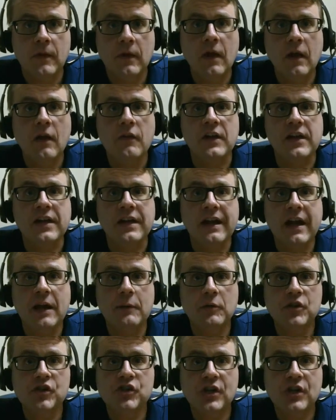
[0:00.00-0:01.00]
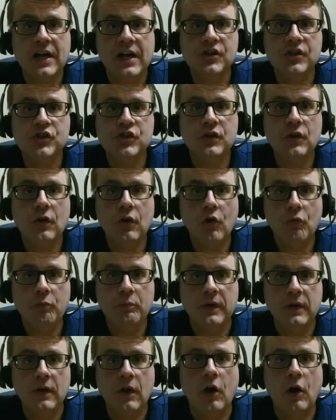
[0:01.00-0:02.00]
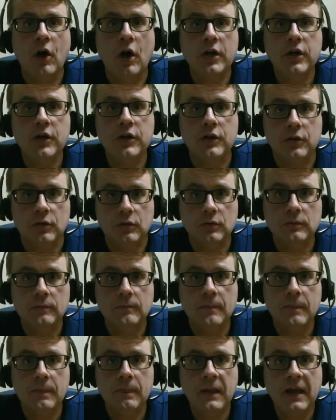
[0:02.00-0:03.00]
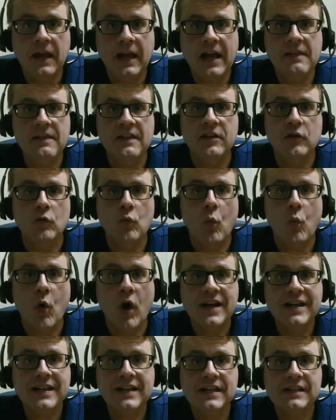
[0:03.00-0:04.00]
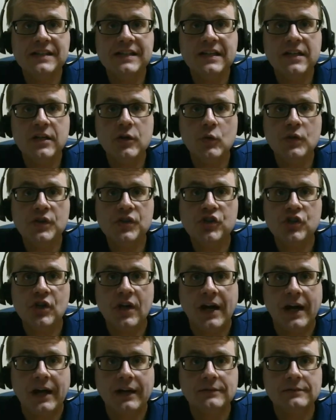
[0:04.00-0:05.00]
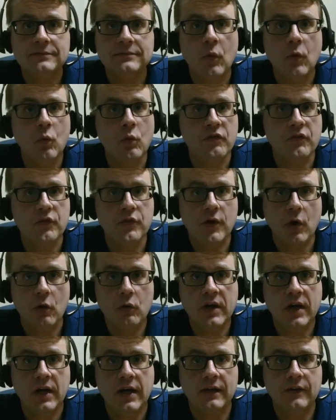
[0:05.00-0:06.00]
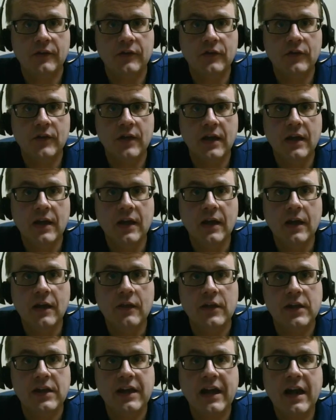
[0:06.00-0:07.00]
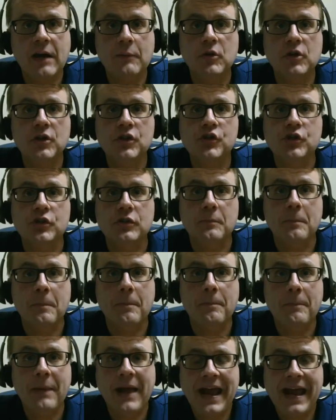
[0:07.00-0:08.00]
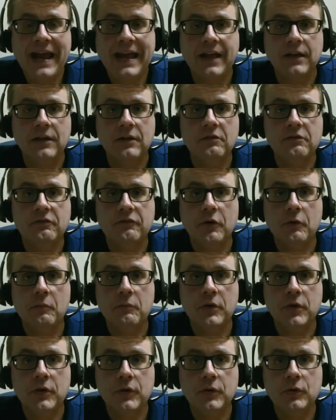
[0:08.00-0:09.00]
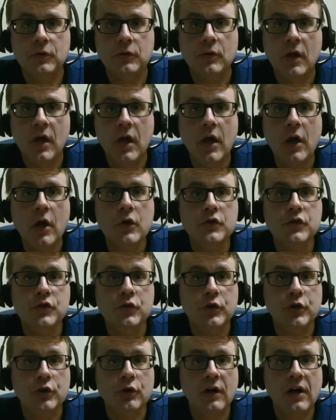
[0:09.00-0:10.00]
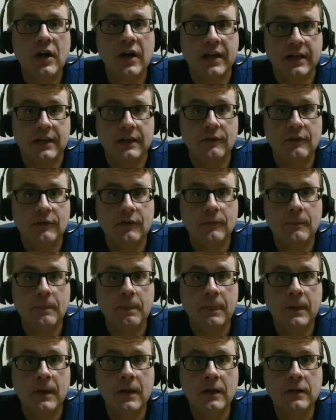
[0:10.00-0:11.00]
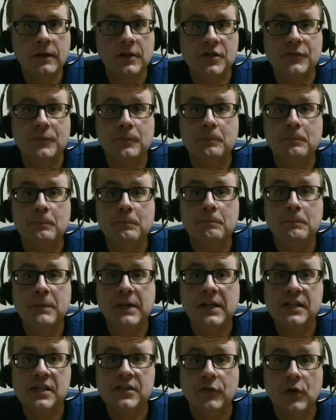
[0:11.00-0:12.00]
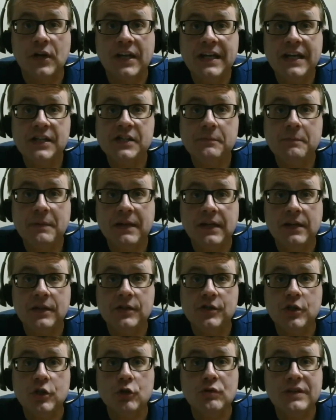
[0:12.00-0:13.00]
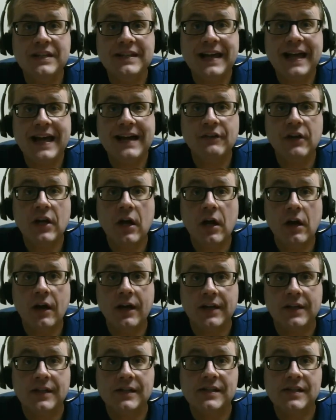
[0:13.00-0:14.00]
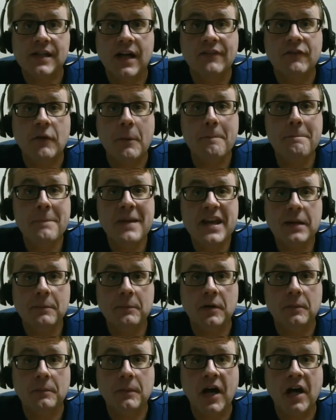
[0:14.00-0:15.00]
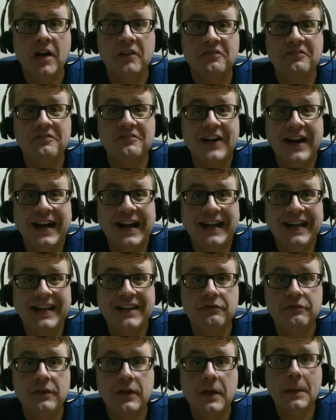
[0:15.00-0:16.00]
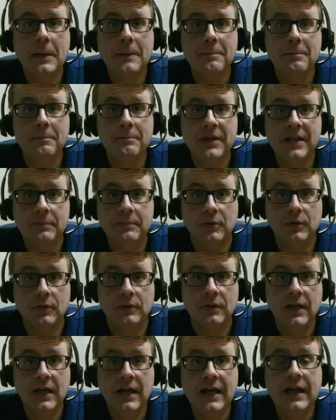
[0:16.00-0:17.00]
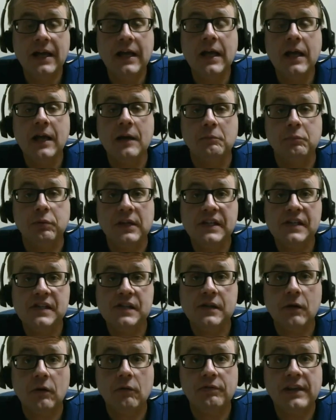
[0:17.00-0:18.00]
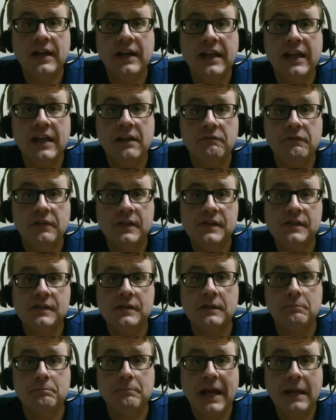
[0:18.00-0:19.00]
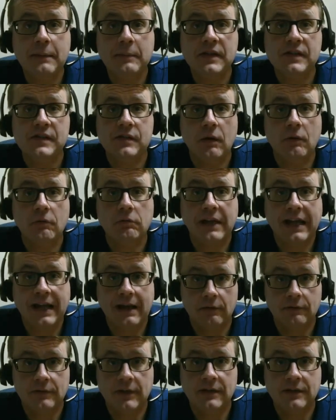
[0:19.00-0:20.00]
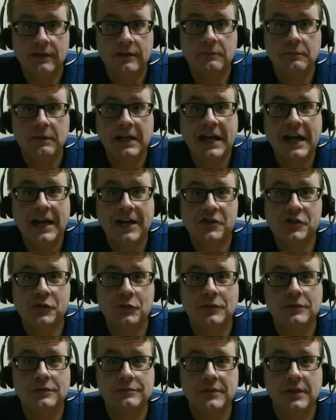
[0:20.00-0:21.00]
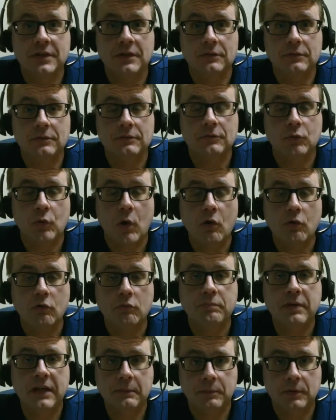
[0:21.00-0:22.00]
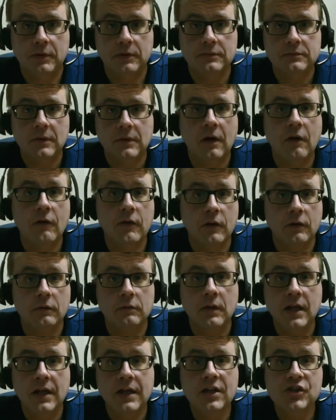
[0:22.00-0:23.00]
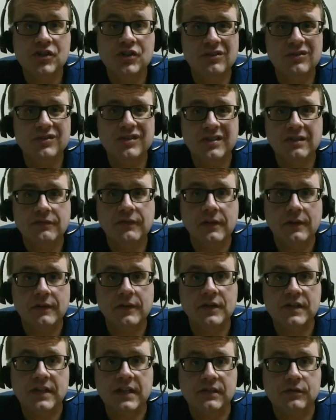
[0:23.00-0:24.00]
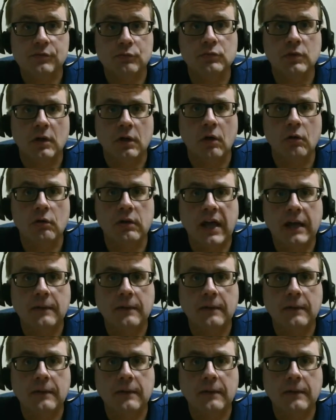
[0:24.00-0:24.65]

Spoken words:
The camera shot should open on you, and then in one continuous shot with no cuts, the camera should pan from you to your audience, because for each speech you need to have an audience of a minimum of 5 people. And please note that infants and babies don't count. They need to be actual, grown people. Although children, if they're in their teens, are okay.